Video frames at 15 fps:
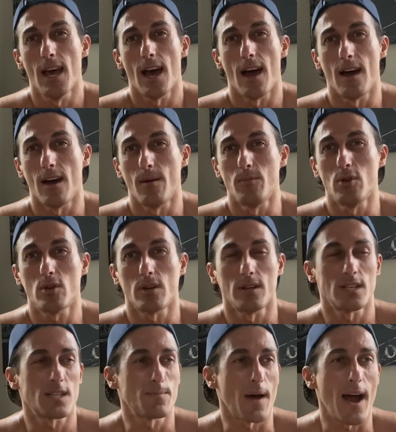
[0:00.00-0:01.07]
Um, you can
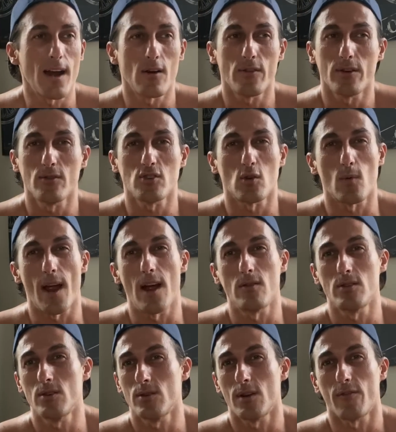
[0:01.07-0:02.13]
inspire those
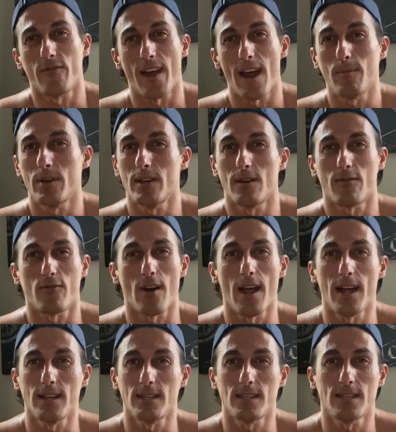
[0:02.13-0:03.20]
around you, your family, your
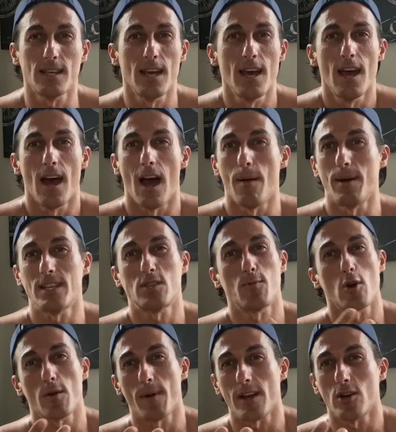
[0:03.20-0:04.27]
friends. Um, I
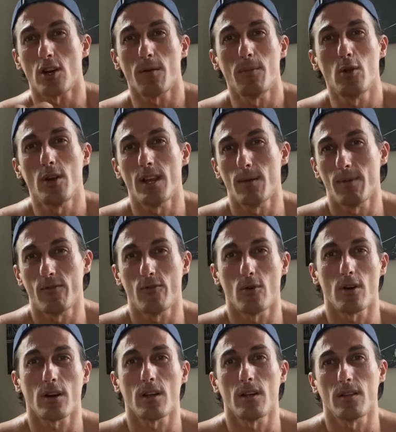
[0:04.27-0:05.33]
spoke about your community
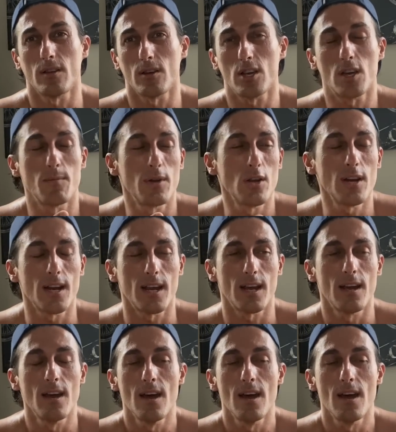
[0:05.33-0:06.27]
before, your community.